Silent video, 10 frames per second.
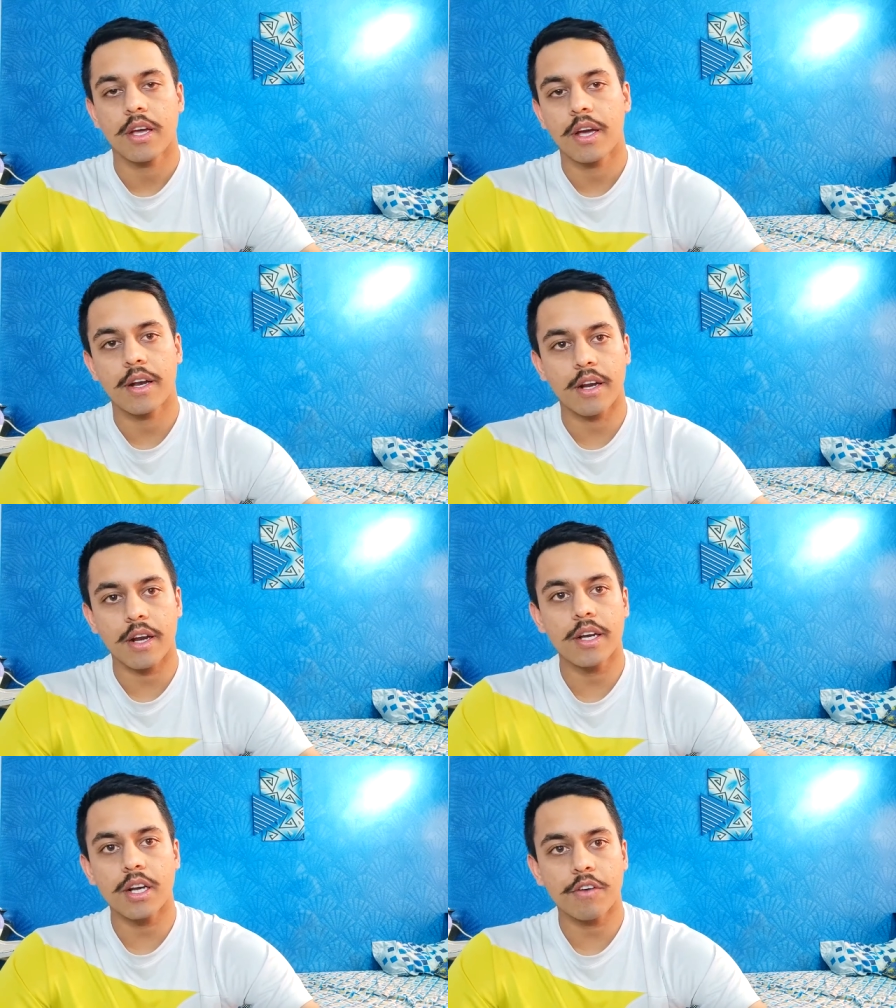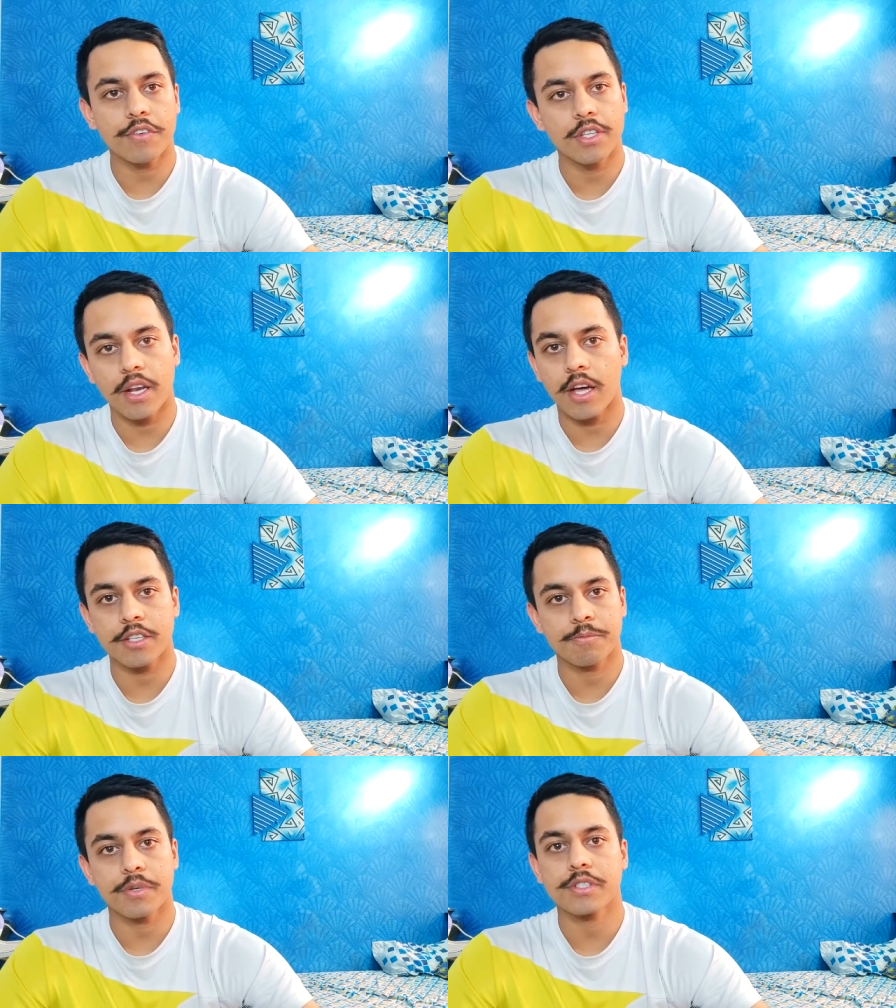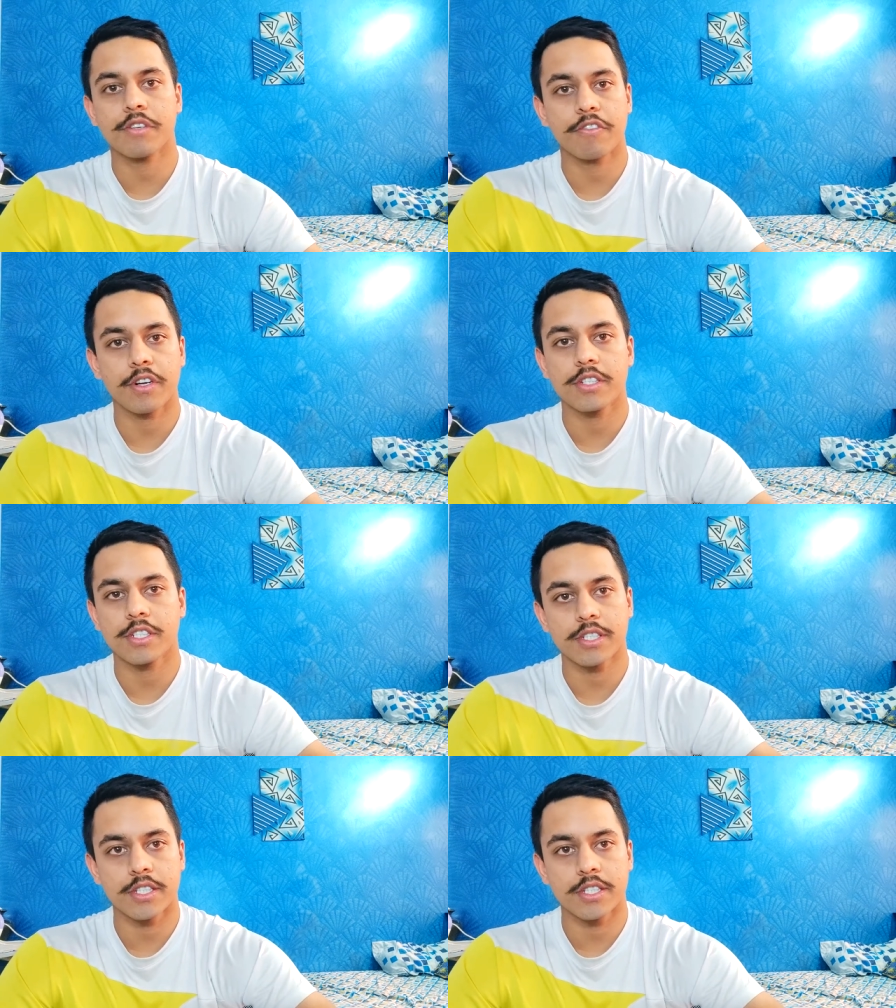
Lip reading: And right after the last person finishes